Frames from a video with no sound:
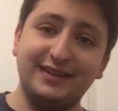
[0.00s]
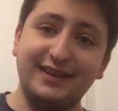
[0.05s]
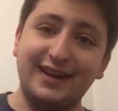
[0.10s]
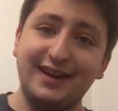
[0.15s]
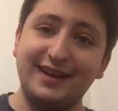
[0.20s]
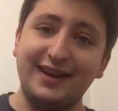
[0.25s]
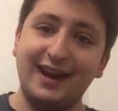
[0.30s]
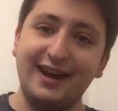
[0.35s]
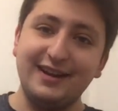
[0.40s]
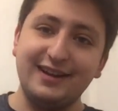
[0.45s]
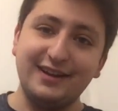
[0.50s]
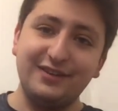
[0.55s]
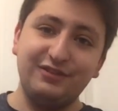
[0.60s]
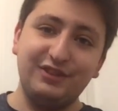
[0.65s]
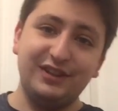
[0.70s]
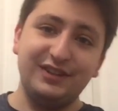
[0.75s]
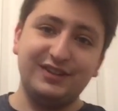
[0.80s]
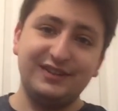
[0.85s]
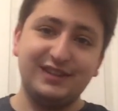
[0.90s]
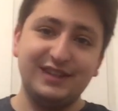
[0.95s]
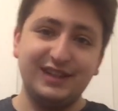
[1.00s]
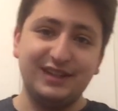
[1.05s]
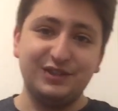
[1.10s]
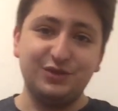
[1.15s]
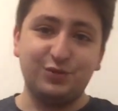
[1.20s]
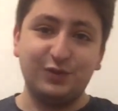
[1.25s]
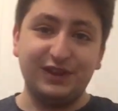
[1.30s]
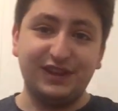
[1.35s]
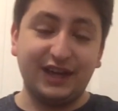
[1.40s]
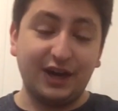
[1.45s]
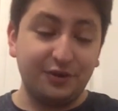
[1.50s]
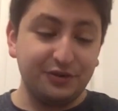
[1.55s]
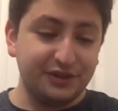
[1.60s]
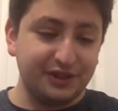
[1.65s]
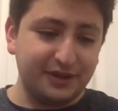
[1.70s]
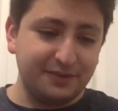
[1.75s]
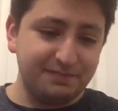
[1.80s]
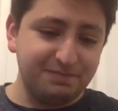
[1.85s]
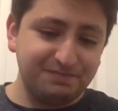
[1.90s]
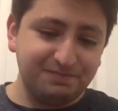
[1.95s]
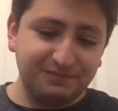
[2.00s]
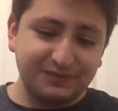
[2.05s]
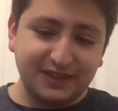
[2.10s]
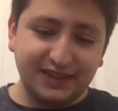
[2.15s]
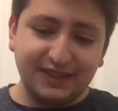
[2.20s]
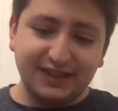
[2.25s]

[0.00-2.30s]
than any of the scenes without them.